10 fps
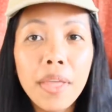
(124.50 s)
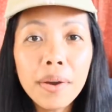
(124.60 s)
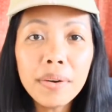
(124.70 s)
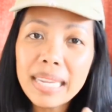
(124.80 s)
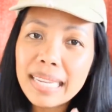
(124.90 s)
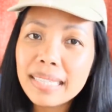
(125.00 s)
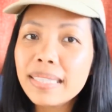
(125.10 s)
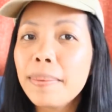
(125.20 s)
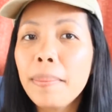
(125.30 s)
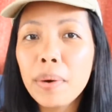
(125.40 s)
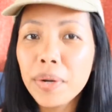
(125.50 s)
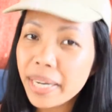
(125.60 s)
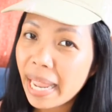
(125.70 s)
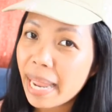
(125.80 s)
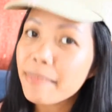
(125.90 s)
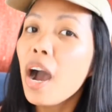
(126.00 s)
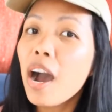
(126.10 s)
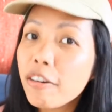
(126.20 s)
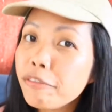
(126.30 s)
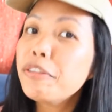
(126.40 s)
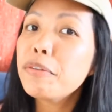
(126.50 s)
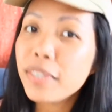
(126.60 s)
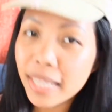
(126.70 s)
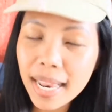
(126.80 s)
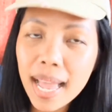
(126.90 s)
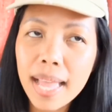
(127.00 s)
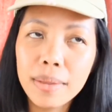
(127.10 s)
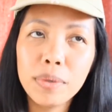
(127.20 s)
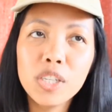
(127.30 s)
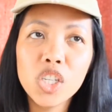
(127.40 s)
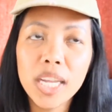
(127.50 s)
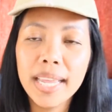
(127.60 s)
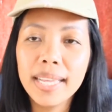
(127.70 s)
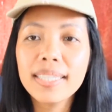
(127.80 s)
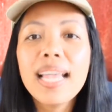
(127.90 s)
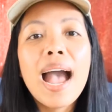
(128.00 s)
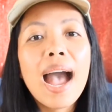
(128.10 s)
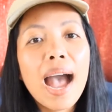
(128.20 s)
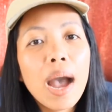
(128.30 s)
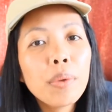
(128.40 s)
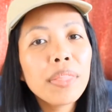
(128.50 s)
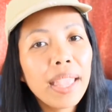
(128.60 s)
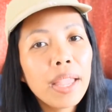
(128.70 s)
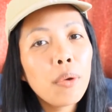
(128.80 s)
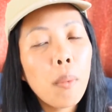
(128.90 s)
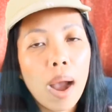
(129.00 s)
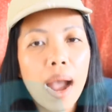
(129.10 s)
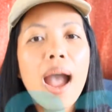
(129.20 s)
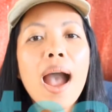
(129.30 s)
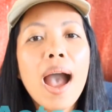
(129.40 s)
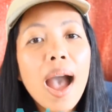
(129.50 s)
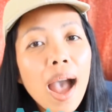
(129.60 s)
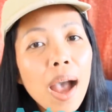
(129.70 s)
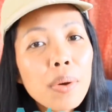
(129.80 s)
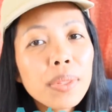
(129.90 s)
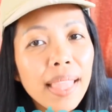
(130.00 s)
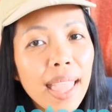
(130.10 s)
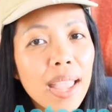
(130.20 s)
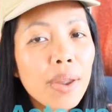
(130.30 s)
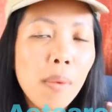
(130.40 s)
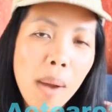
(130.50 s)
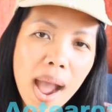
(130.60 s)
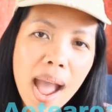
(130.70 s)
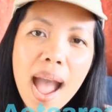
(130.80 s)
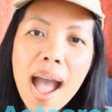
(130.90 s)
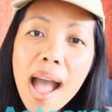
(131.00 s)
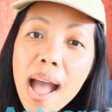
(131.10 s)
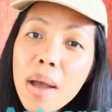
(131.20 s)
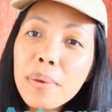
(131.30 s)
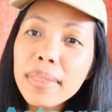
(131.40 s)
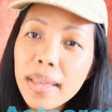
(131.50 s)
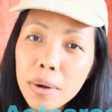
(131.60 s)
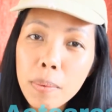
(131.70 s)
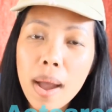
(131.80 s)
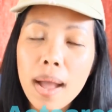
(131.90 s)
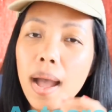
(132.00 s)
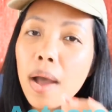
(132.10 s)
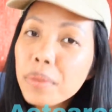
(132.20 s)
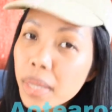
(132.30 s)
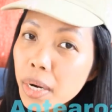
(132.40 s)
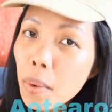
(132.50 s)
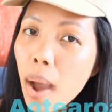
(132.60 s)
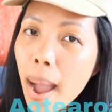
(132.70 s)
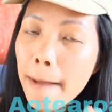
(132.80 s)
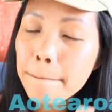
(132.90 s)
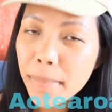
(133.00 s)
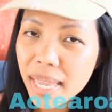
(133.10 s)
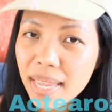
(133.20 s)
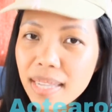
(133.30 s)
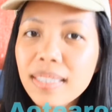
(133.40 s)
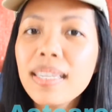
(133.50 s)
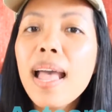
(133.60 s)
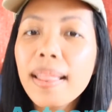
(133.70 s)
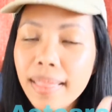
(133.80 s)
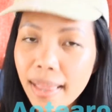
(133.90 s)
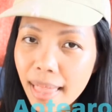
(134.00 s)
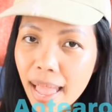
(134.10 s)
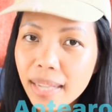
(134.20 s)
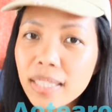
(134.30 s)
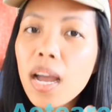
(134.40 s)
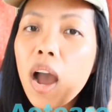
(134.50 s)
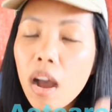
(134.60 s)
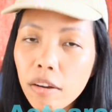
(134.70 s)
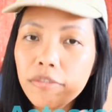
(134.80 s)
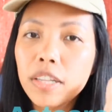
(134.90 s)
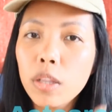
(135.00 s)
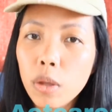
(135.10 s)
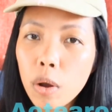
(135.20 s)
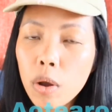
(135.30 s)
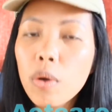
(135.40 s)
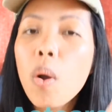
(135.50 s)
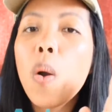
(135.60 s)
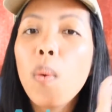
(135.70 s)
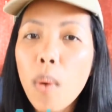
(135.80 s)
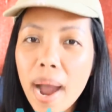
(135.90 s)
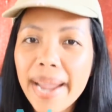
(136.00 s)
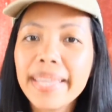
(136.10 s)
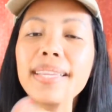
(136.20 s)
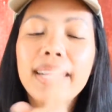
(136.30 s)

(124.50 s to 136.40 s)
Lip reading: there is the Maori name of New Zealand, which is Aotearoa. Aotearoa. Aotearoa. Aotearoa means the land of the long white